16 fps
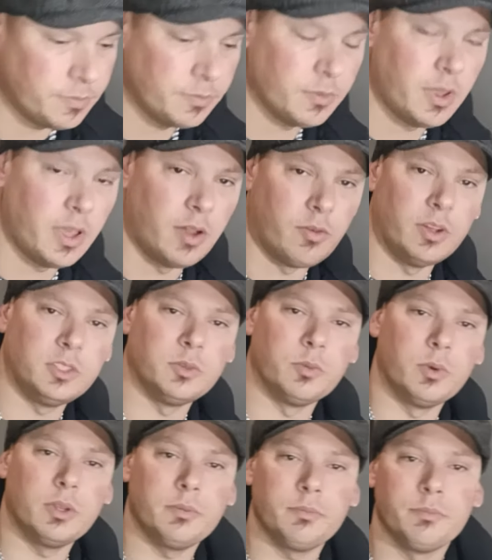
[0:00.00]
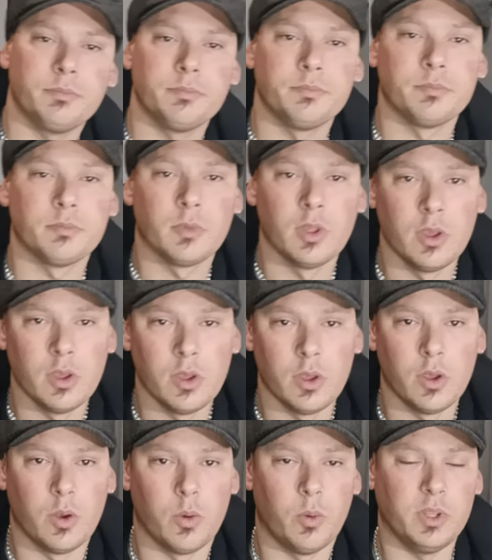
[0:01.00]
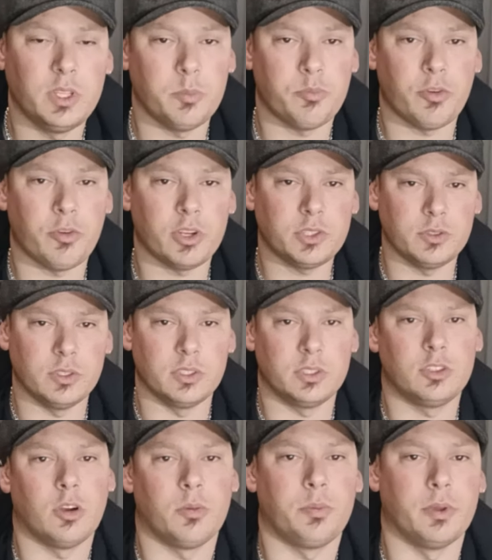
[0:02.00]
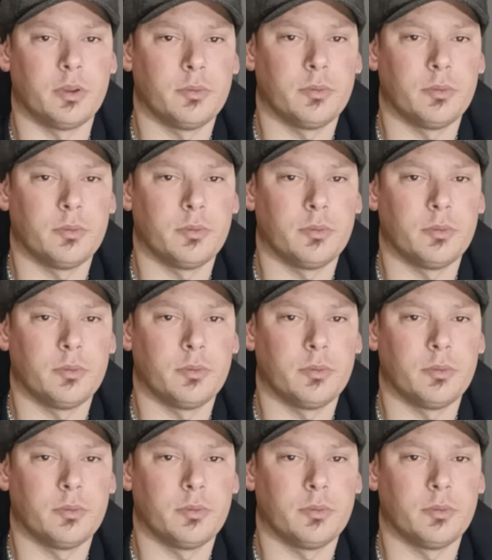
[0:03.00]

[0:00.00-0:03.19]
in our recent one, we did brush on this topic,